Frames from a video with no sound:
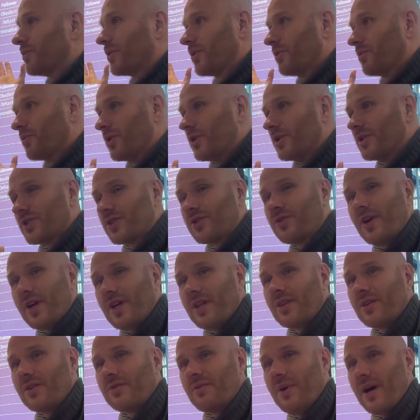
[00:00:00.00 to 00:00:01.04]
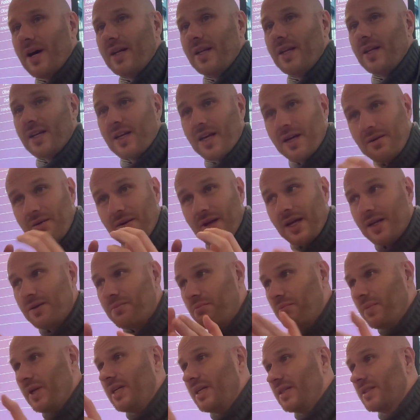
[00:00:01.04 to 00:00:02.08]
with the word strengthen, right? It
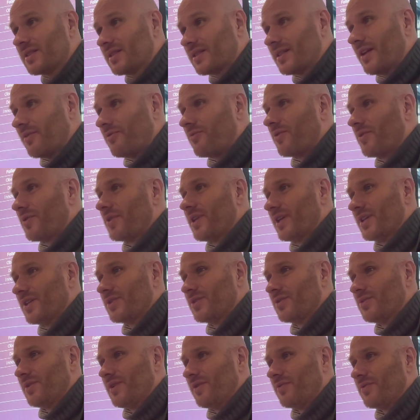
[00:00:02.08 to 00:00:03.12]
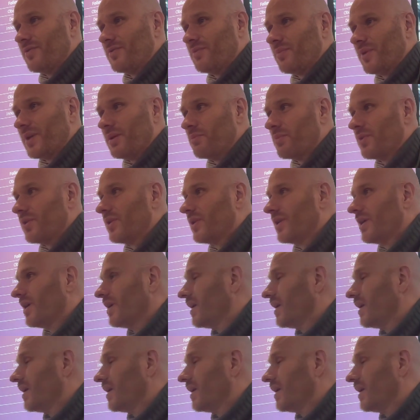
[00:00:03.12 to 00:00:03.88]
means different things to different people.